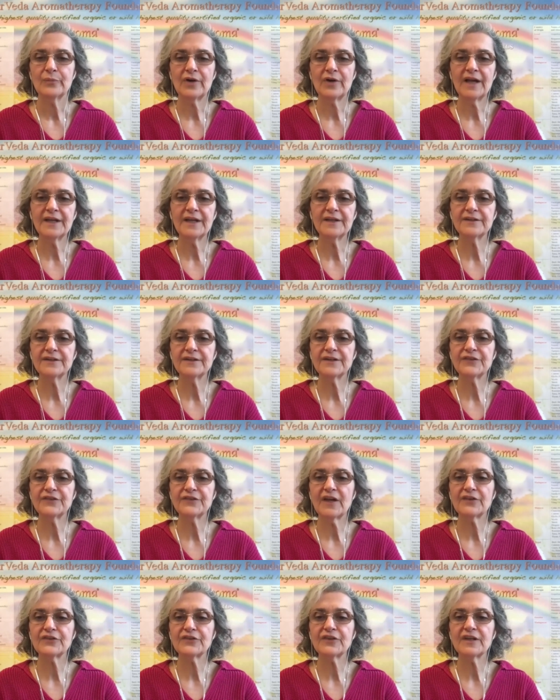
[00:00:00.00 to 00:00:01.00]
Brian
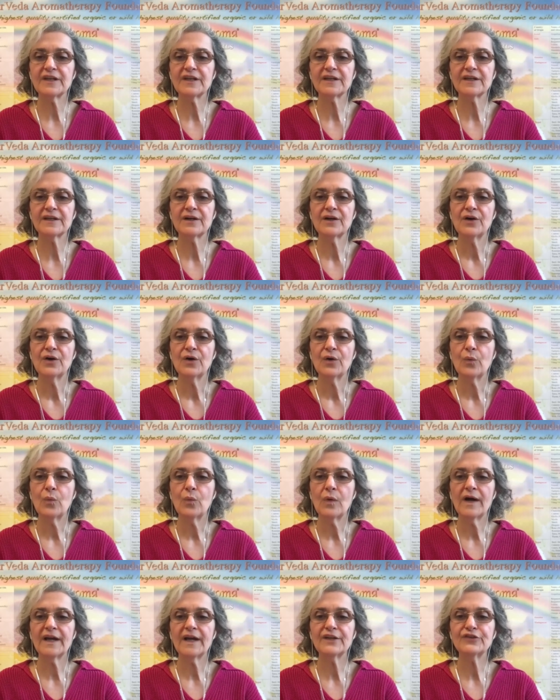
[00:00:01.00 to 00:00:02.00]
is asking,
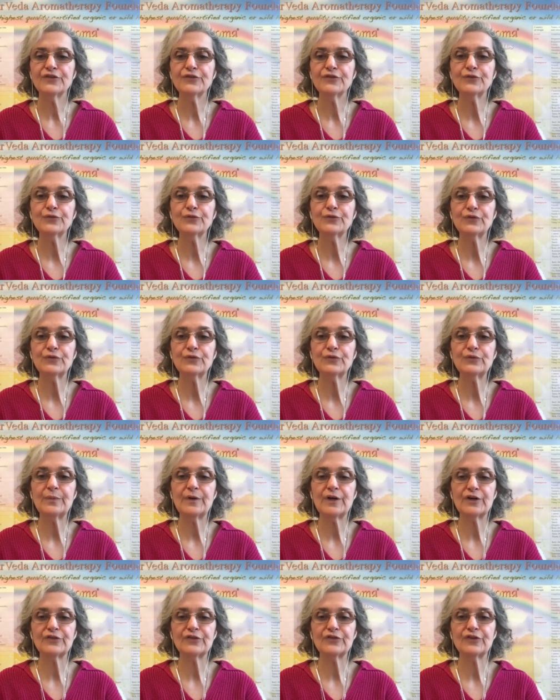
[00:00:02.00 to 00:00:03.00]
why did you choose
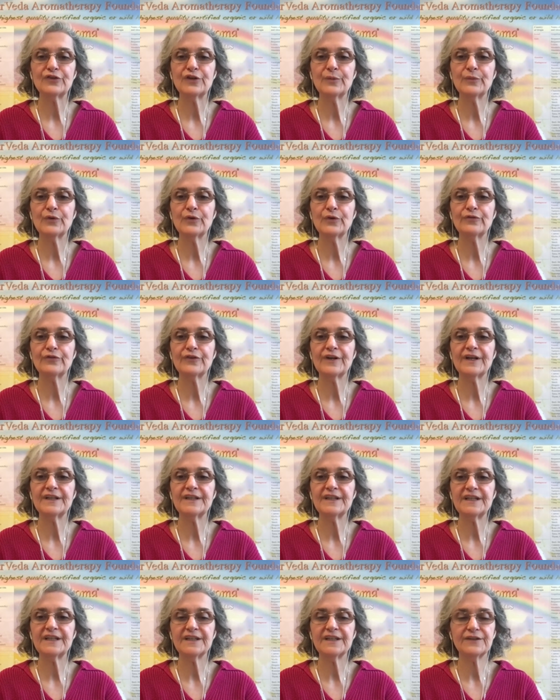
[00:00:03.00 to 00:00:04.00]
marjoram over
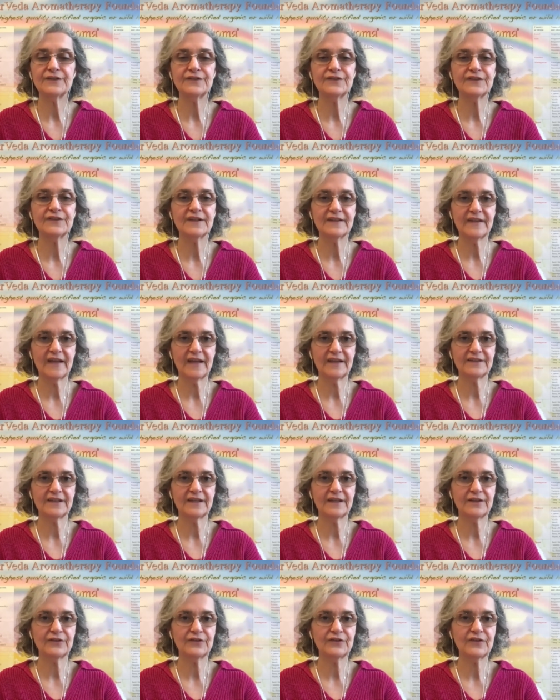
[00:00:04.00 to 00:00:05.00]
anise in that
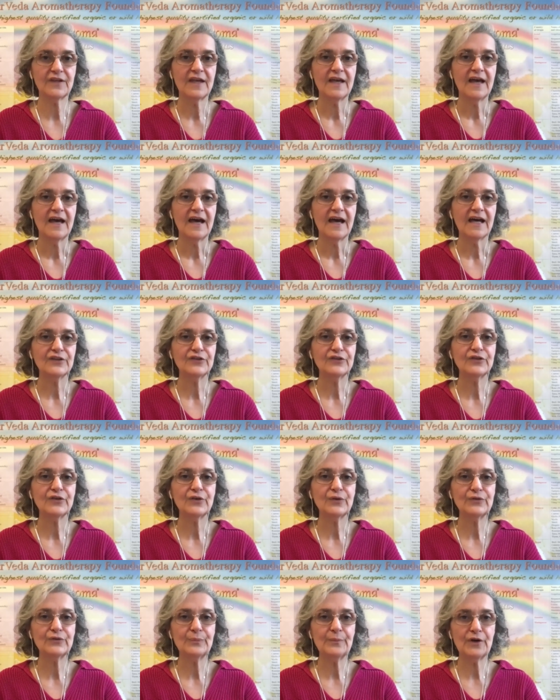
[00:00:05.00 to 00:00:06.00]
case? I
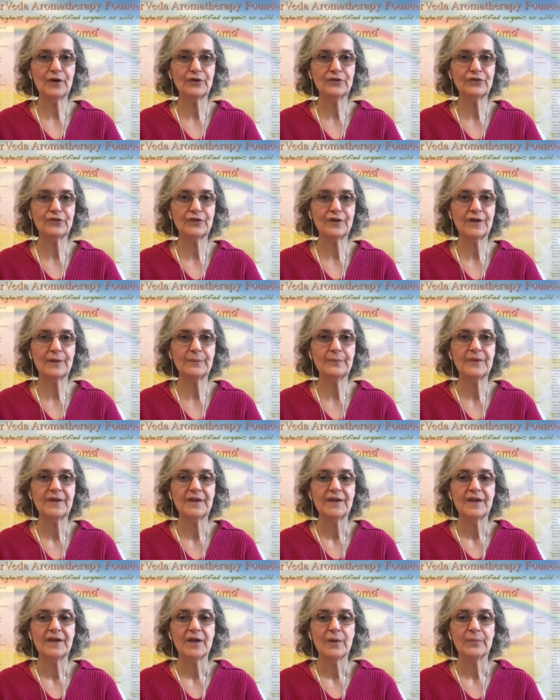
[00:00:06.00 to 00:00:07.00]
chose marjoram
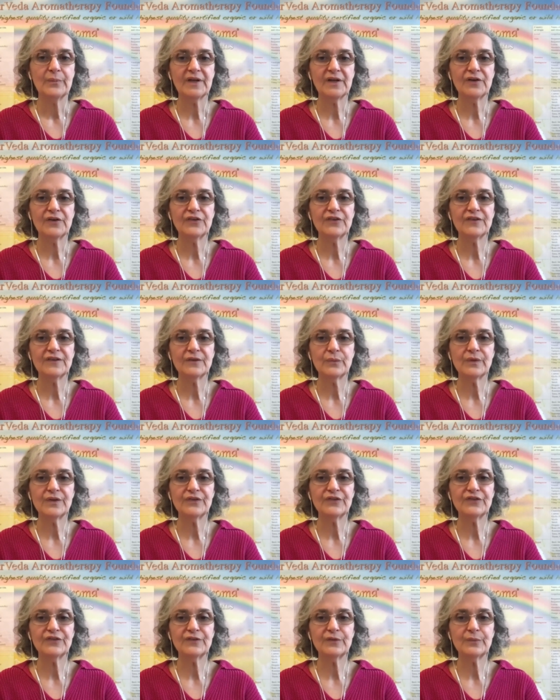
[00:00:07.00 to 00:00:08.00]
because it
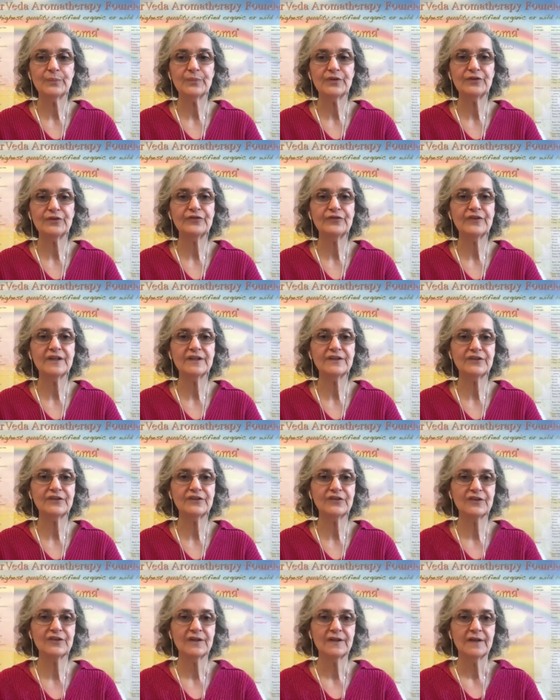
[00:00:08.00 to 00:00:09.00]
was the
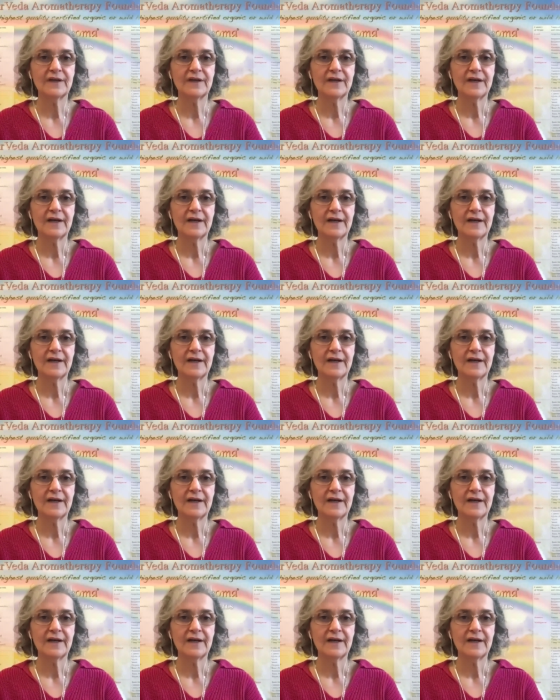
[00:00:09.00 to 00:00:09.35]
perfect